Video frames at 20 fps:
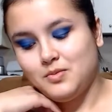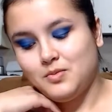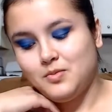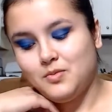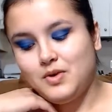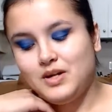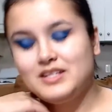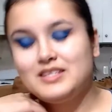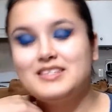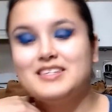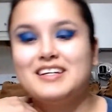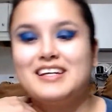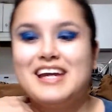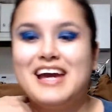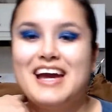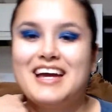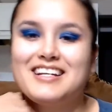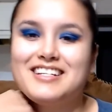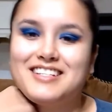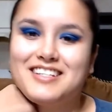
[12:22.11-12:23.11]
Once
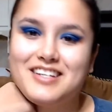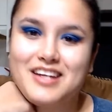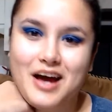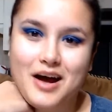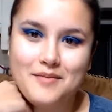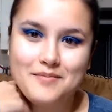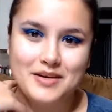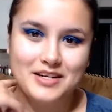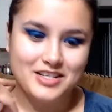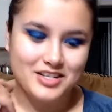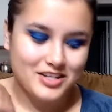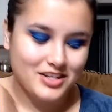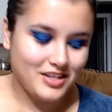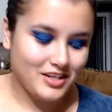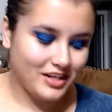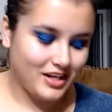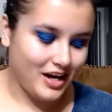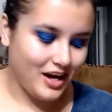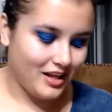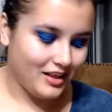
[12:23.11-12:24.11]
again, did not mention
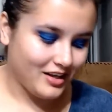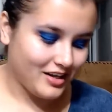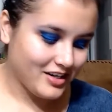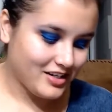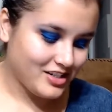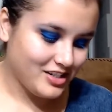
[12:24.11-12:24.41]
the color.